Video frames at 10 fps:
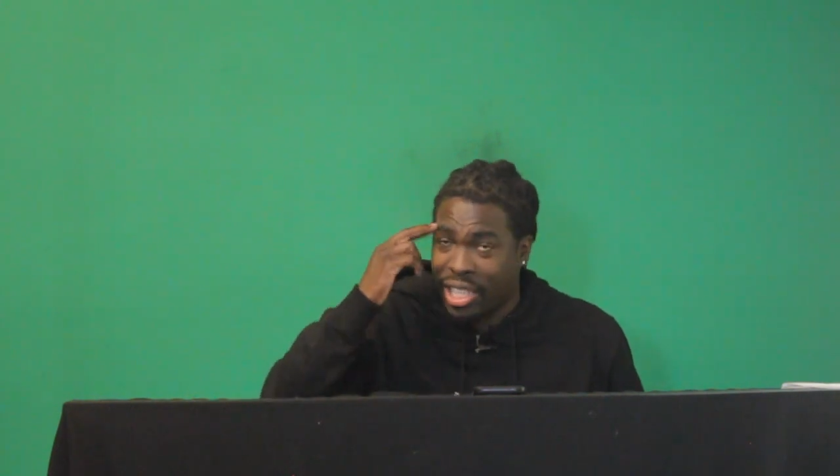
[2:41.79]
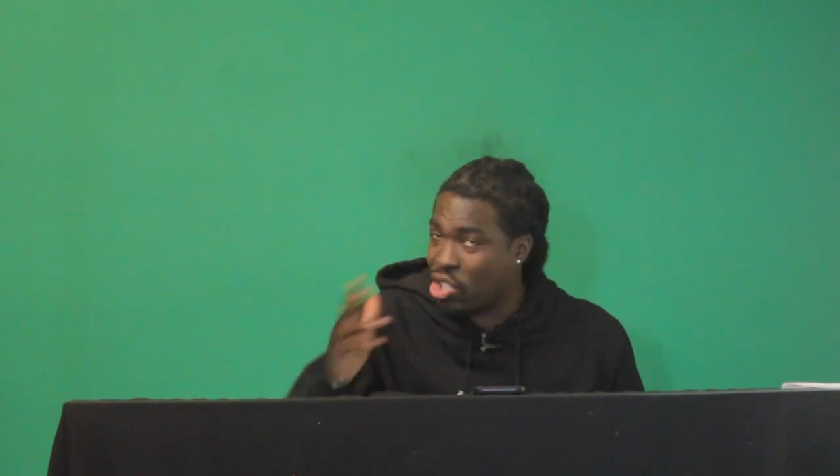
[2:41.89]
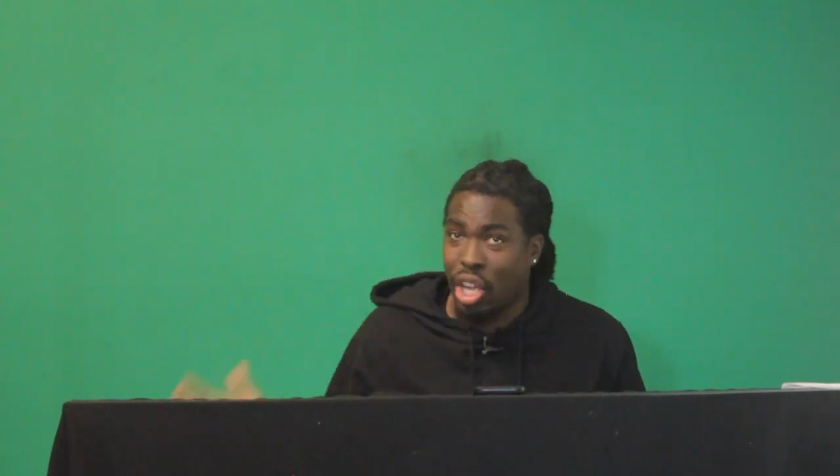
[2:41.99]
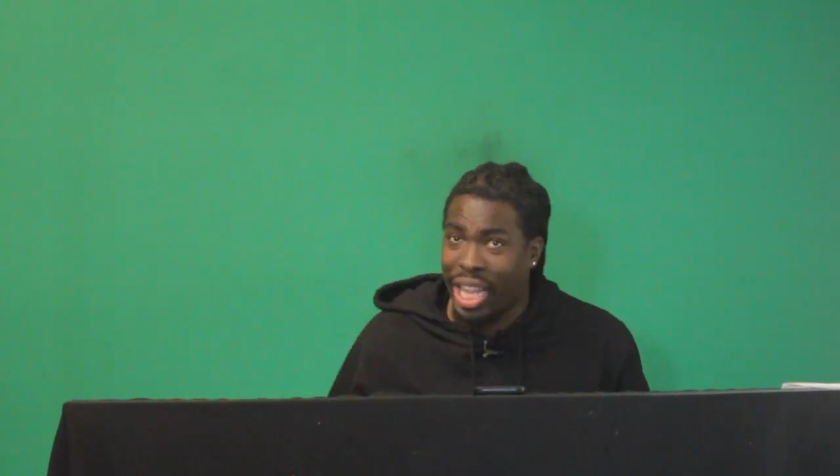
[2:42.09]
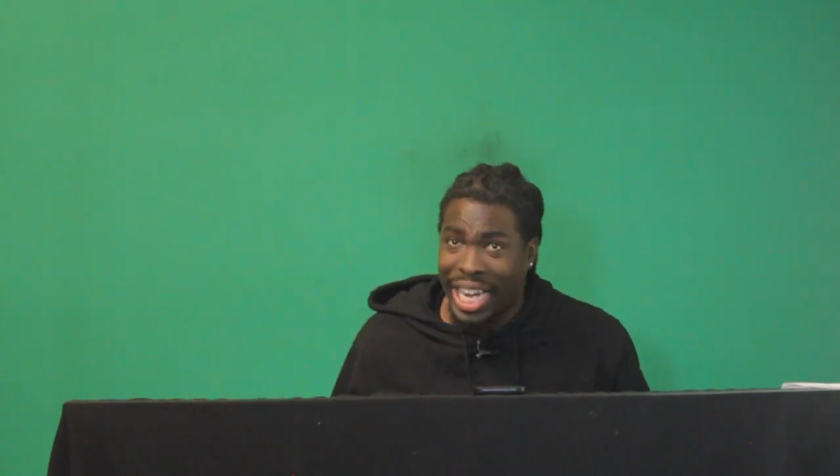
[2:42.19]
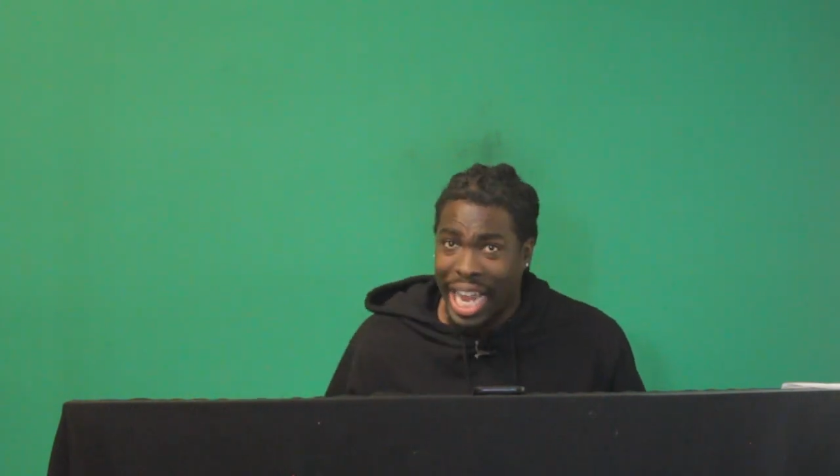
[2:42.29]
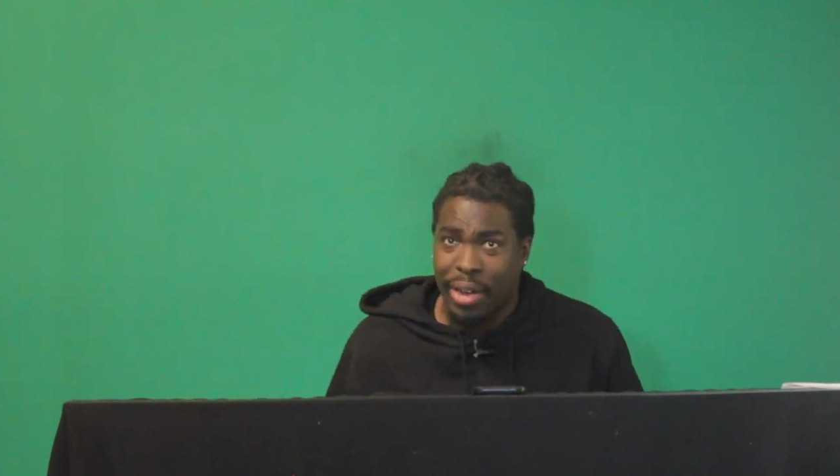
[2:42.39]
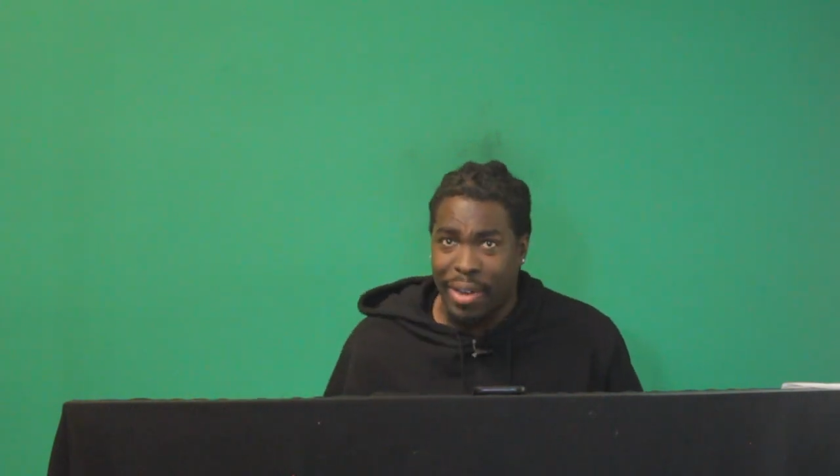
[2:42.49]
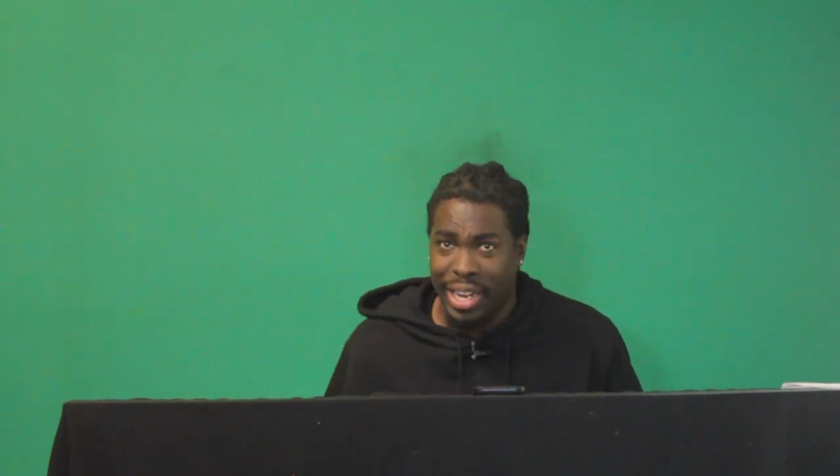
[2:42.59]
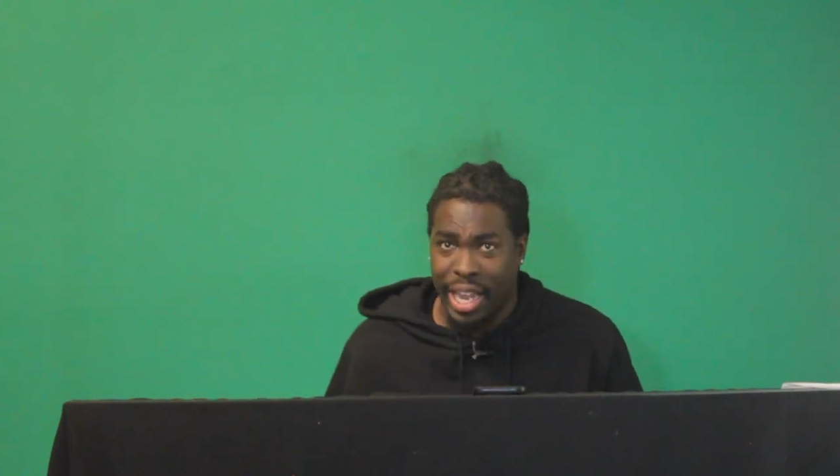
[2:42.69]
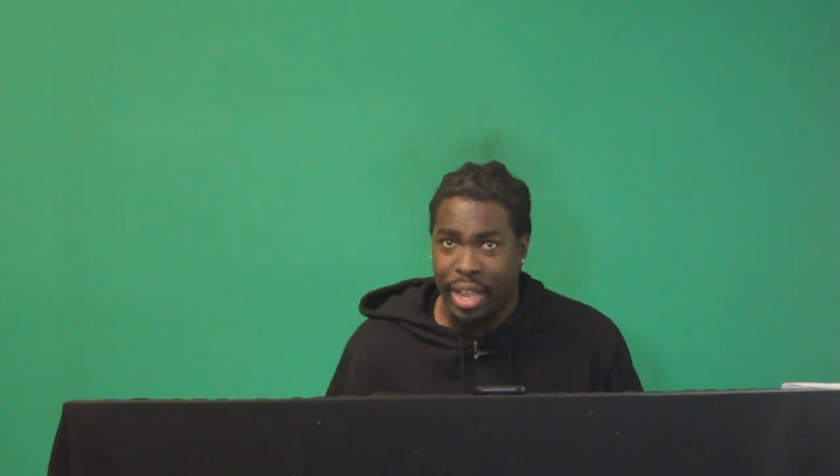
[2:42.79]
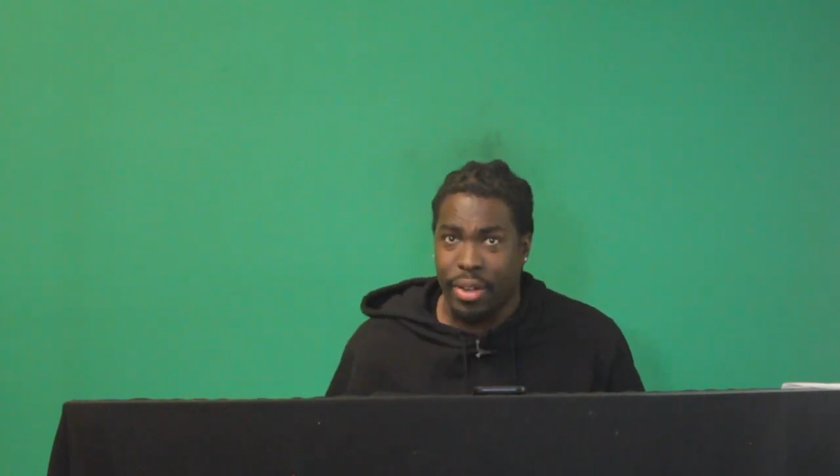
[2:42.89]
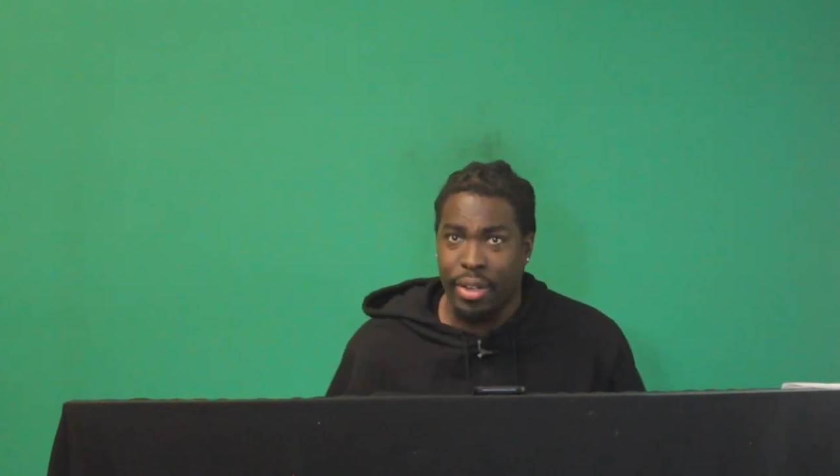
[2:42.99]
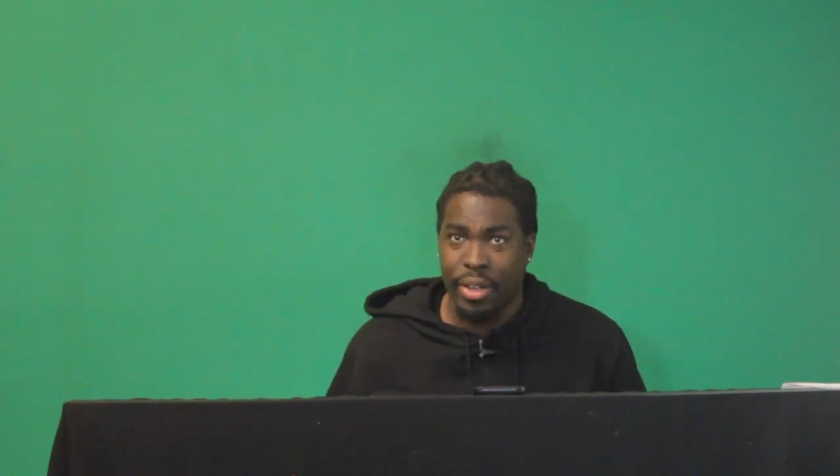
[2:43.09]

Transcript: That's all I got right now.